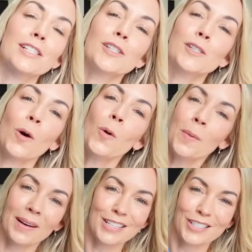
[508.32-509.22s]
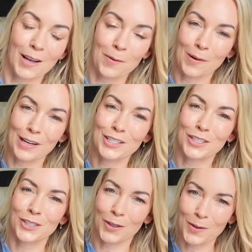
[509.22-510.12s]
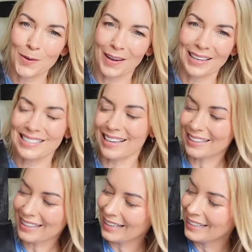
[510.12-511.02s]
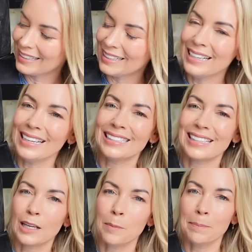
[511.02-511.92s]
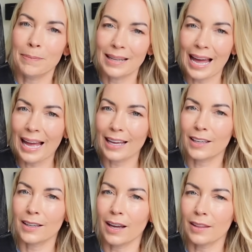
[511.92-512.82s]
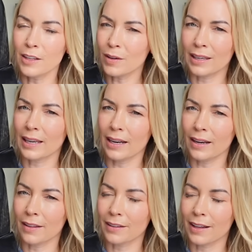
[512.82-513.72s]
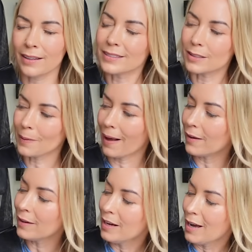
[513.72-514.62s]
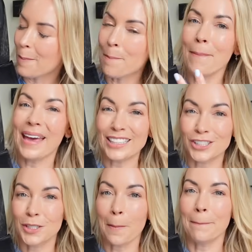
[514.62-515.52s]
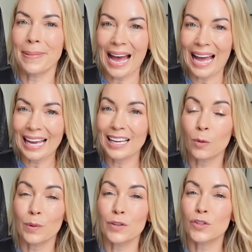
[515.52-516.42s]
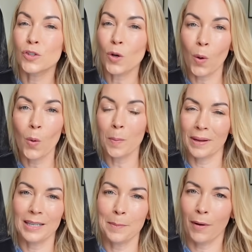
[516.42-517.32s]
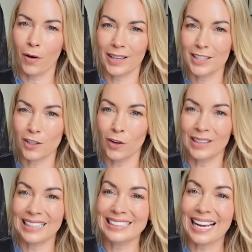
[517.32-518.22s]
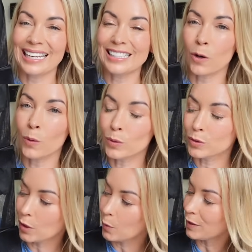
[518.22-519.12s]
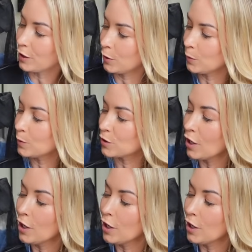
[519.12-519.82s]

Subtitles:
it so much that I wanted to show you guys again. It's like a black, I think you can get it in other colors as well, mesh bag with so many pockets on it, and it's also huge.